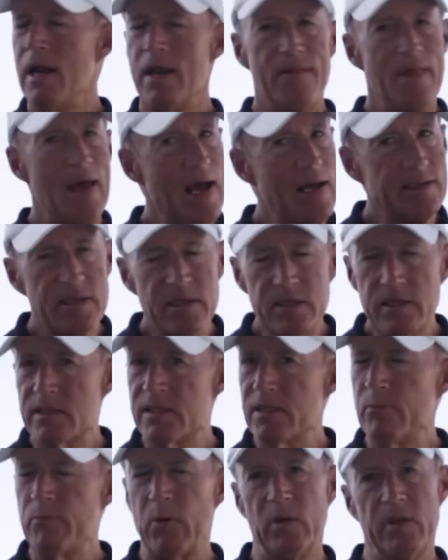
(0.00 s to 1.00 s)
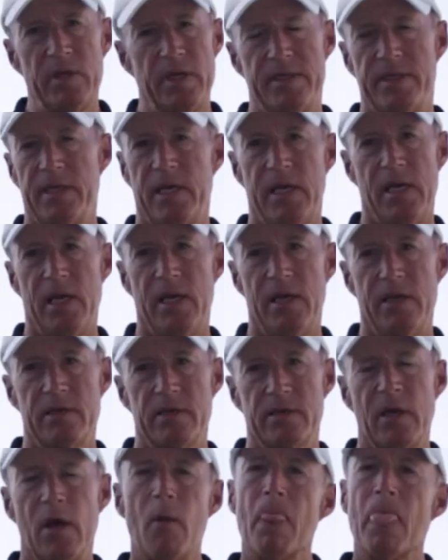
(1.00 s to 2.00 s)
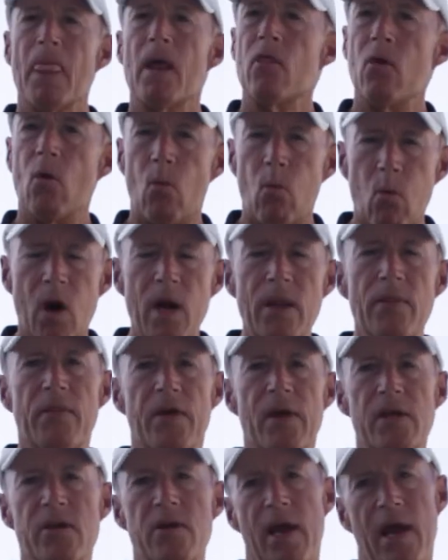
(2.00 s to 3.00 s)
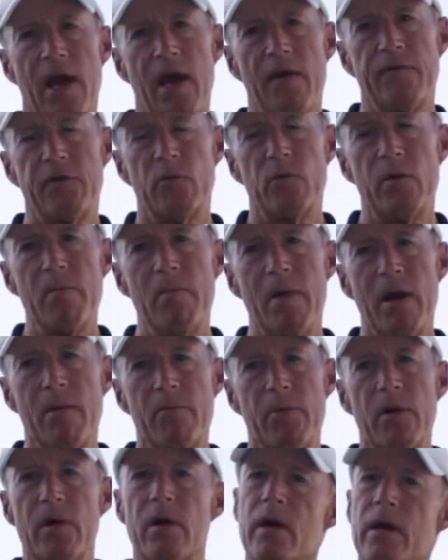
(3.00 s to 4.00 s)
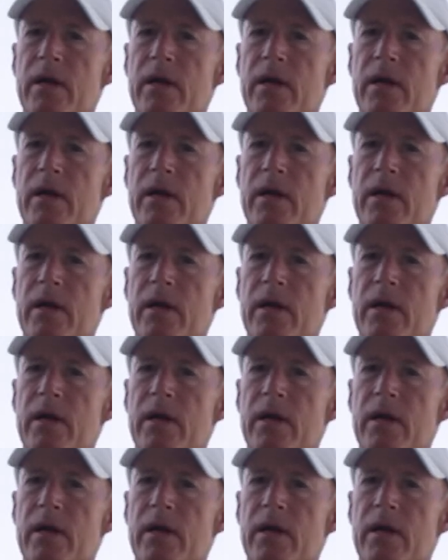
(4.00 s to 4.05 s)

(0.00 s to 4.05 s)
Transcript: That's as simple as it is. The one thing you have to remember